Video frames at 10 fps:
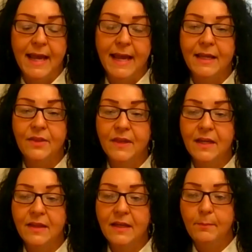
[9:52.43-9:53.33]
And I
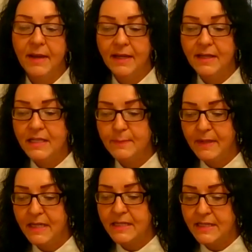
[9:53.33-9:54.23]
think the appendix
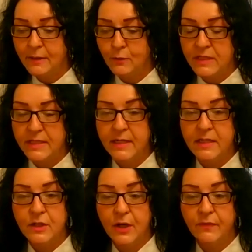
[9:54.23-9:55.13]
piece is interesting,
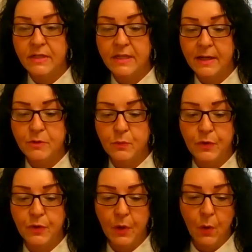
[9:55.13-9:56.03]
because oftentimes with